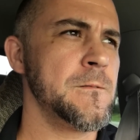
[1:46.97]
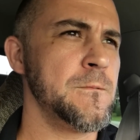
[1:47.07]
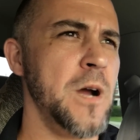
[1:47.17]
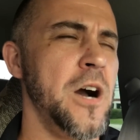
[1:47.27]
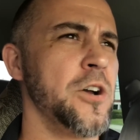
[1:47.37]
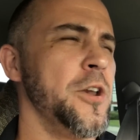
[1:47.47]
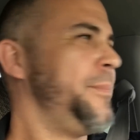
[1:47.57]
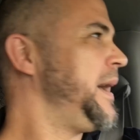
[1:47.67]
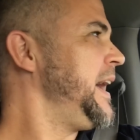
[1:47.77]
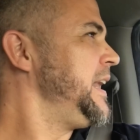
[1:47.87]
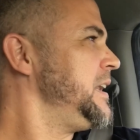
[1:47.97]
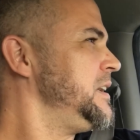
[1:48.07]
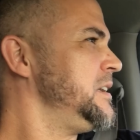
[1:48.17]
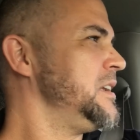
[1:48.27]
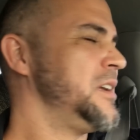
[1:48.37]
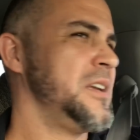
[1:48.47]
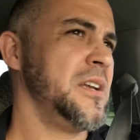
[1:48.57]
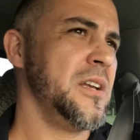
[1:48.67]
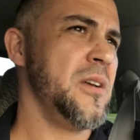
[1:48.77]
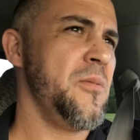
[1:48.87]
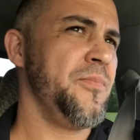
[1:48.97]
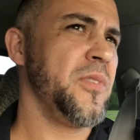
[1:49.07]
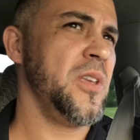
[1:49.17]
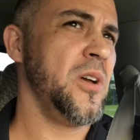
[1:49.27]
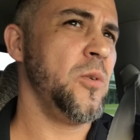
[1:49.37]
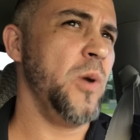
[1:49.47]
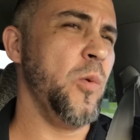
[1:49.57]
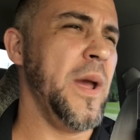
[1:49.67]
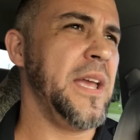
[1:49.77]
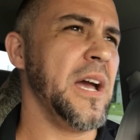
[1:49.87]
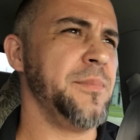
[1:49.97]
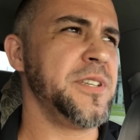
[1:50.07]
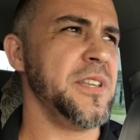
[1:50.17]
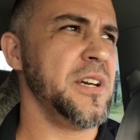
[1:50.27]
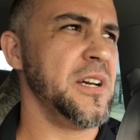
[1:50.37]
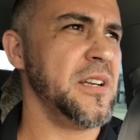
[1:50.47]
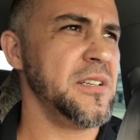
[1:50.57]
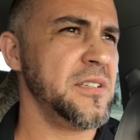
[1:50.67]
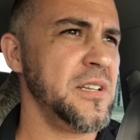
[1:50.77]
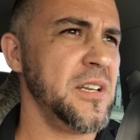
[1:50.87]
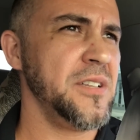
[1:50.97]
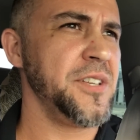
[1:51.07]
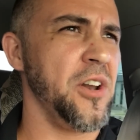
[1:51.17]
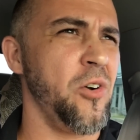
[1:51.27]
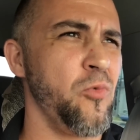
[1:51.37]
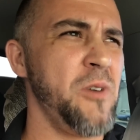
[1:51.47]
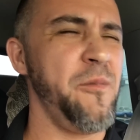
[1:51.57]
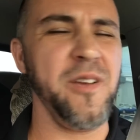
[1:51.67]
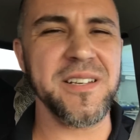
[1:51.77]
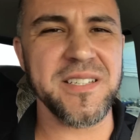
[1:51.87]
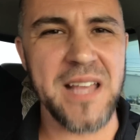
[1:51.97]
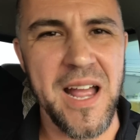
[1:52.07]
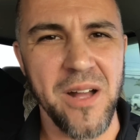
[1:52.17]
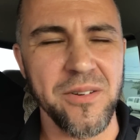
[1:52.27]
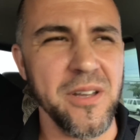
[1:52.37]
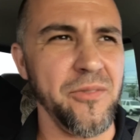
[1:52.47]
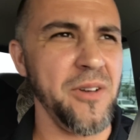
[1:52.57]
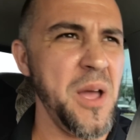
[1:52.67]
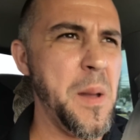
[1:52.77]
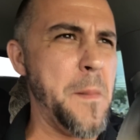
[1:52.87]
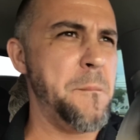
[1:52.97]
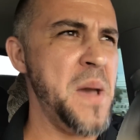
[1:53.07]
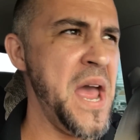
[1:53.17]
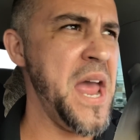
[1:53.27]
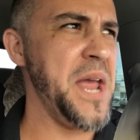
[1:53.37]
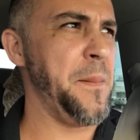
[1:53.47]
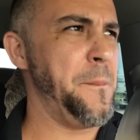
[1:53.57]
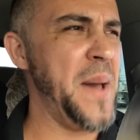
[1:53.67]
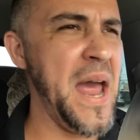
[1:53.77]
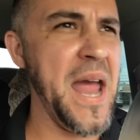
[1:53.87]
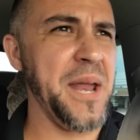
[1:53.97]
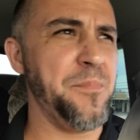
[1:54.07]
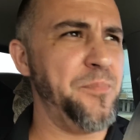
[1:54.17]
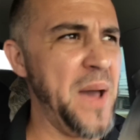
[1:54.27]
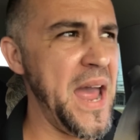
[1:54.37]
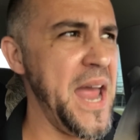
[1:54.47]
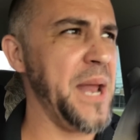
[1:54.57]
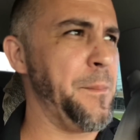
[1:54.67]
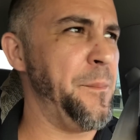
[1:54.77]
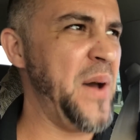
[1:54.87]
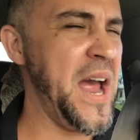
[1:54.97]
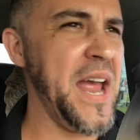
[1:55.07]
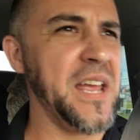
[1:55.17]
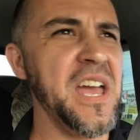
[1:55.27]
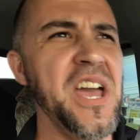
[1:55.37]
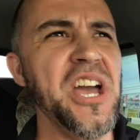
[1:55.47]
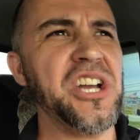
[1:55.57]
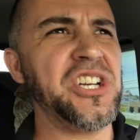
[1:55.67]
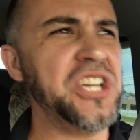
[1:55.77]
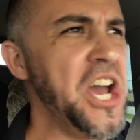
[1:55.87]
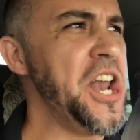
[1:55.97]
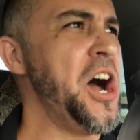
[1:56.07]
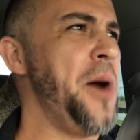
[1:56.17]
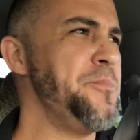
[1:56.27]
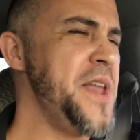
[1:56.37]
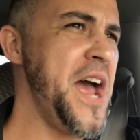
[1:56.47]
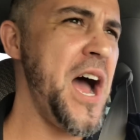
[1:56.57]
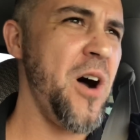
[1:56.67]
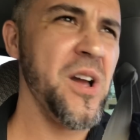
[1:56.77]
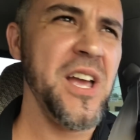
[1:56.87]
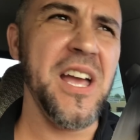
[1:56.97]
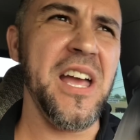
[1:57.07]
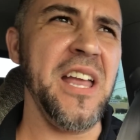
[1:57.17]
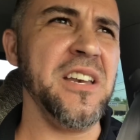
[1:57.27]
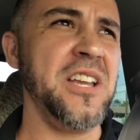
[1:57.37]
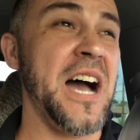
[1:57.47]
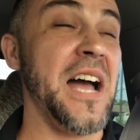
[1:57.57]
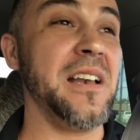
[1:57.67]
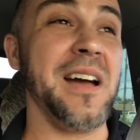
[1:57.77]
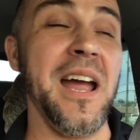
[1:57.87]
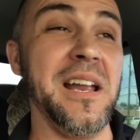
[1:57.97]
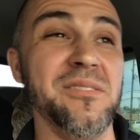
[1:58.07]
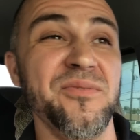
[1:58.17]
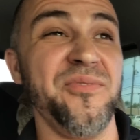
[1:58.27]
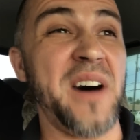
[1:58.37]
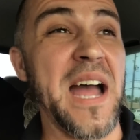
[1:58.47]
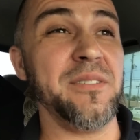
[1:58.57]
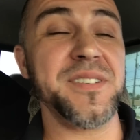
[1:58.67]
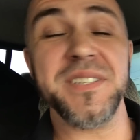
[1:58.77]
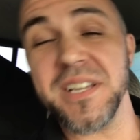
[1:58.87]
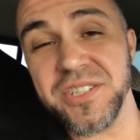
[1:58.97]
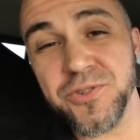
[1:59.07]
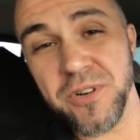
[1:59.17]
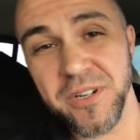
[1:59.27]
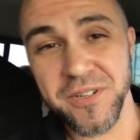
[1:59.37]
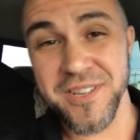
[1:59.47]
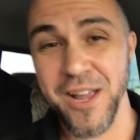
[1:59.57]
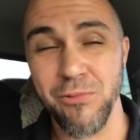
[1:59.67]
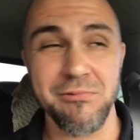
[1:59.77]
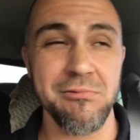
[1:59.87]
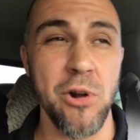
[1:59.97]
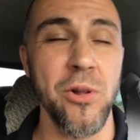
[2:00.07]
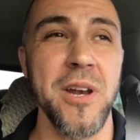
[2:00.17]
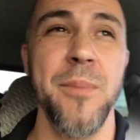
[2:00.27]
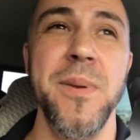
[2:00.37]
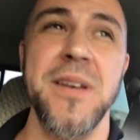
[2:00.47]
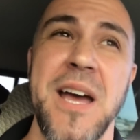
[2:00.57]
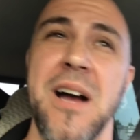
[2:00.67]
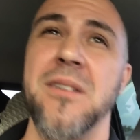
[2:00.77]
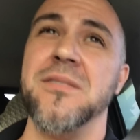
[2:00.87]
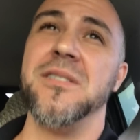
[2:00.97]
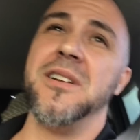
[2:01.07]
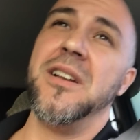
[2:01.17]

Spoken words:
Well, I'll go to bed and we wake up to the horrific sound of bang, bang, bang, bang. Get up now! And you got like 5 or 6 drills like rolling up and down